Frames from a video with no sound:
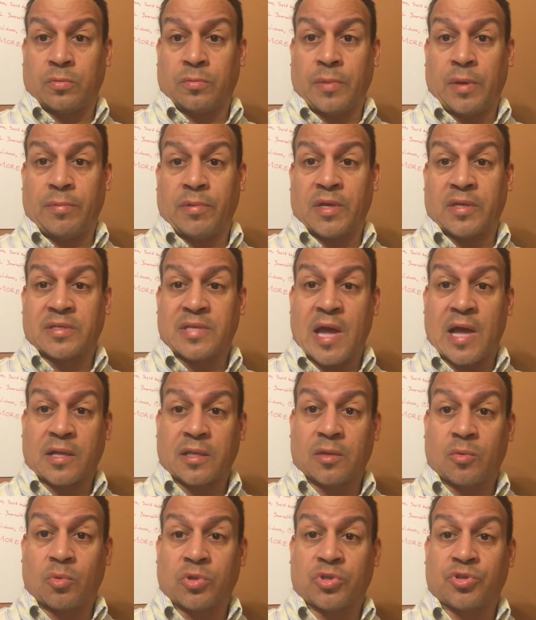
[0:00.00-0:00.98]
Maybe
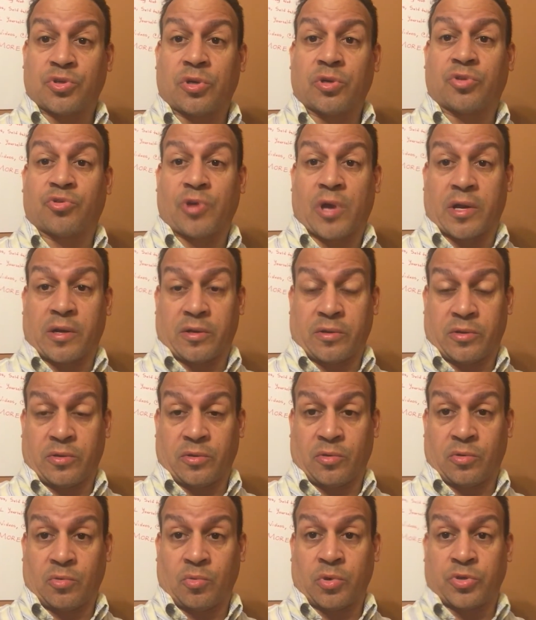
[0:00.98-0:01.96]
exactly what you're trying to
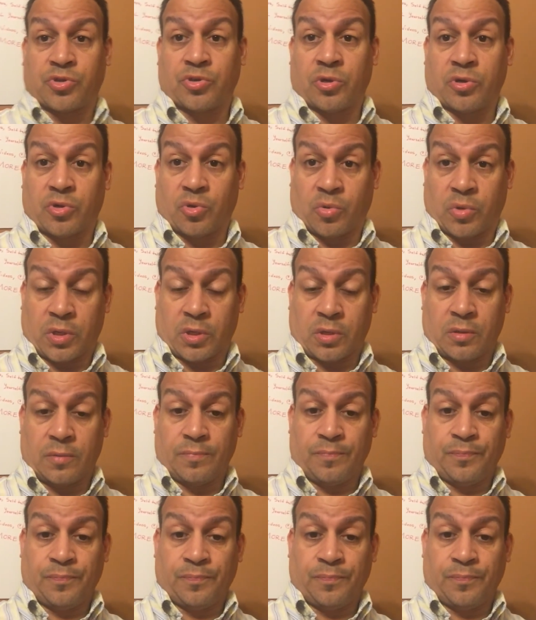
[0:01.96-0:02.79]
do, what you're doing.